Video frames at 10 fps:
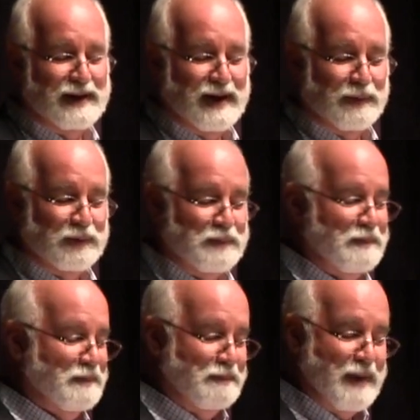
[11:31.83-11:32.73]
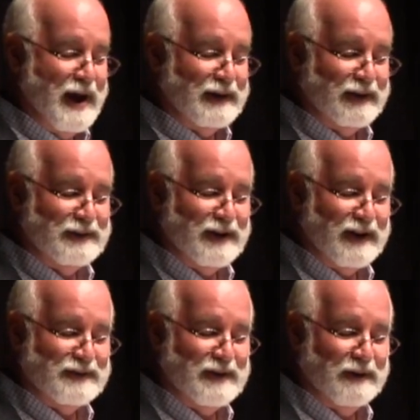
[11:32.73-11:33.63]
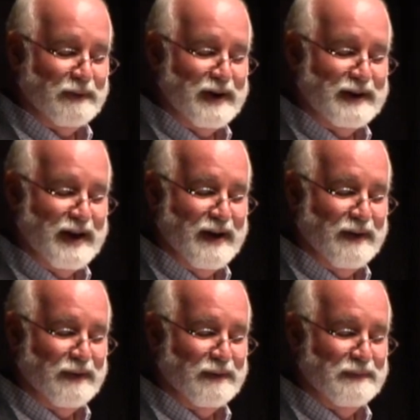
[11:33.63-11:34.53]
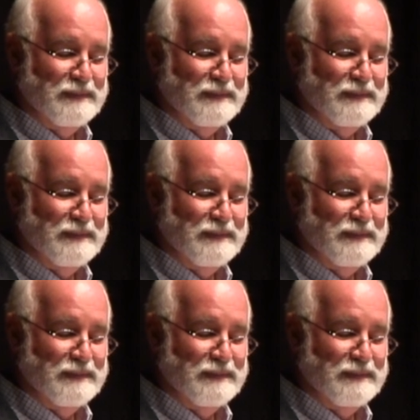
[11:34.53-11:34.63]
I was madly texting right now,